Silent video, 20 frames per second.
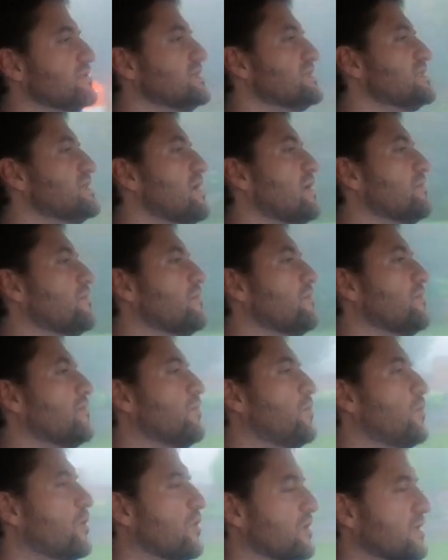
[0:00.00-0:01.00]
It's got
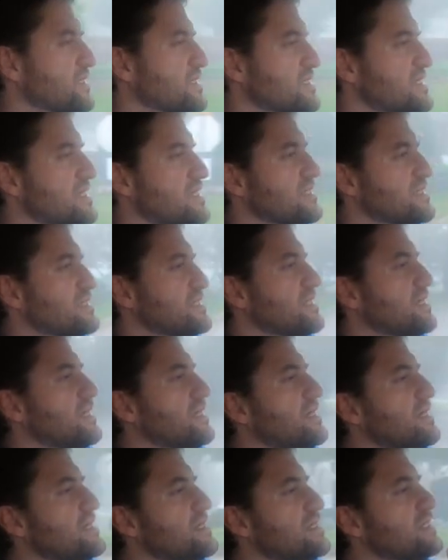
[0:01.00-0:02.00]
park assist,
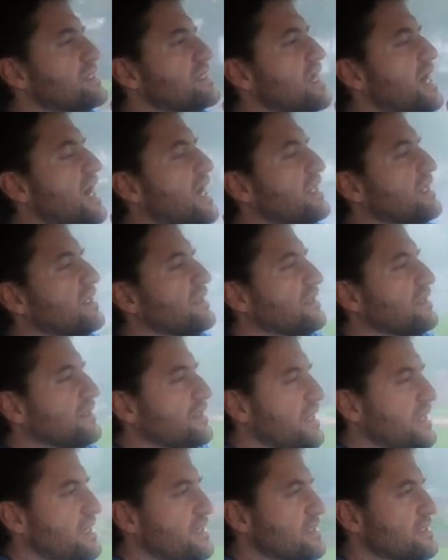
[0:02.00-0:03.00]
it's got
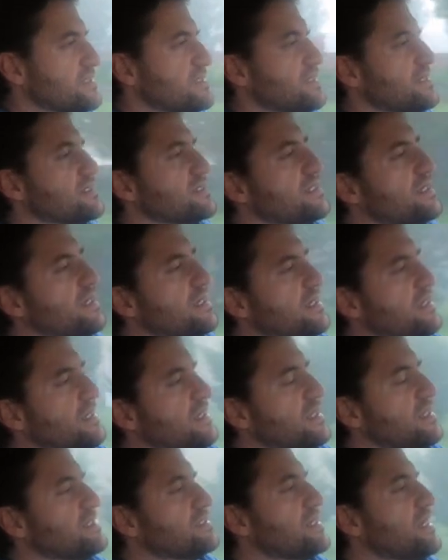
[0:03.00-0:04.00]
lane assist,
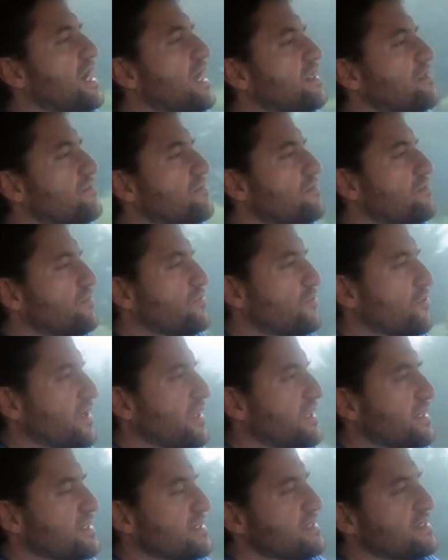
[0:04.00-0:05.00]
it's got
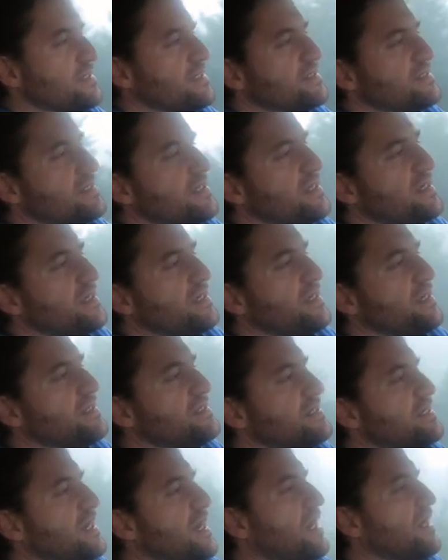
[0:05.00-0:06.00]
brake assist,
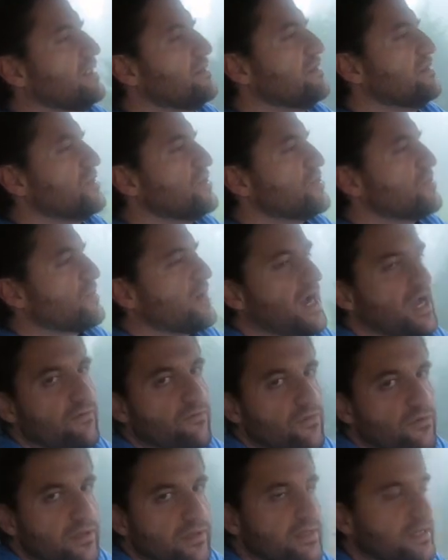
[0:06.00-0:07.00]
it's got
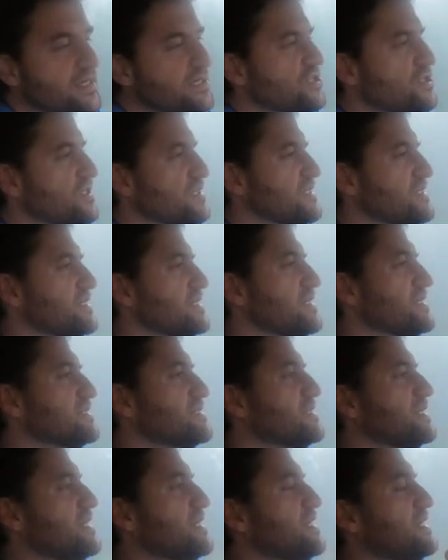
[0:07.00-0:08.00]
driver attention
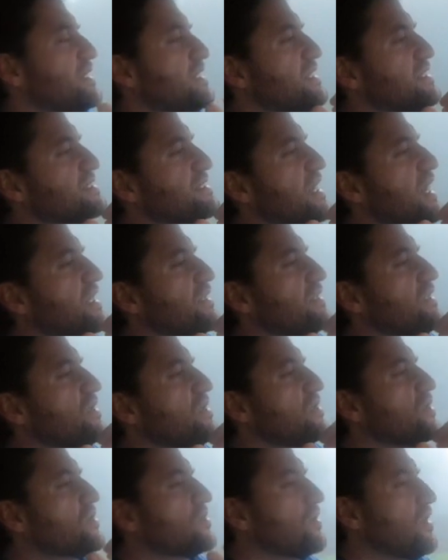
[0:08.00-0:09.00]
assist, it's got
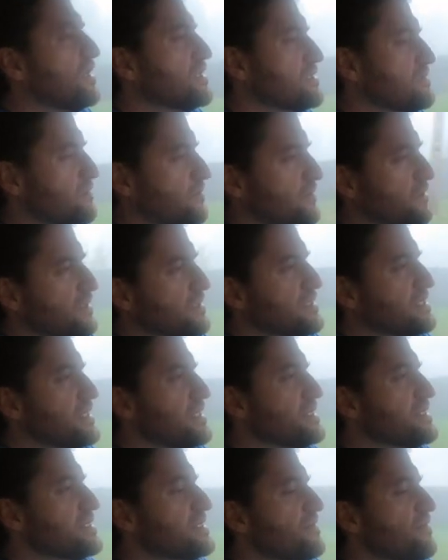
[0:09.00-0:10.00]
crosswind
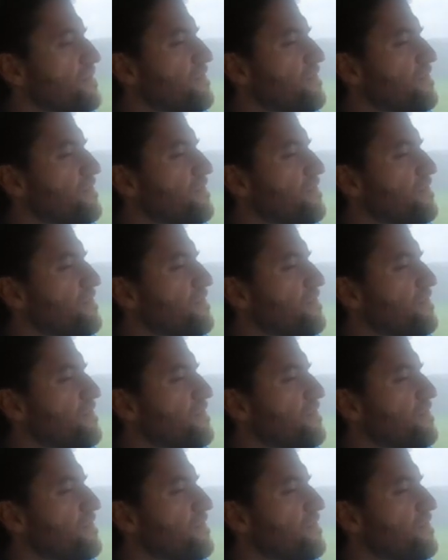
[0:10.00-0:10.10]
assist.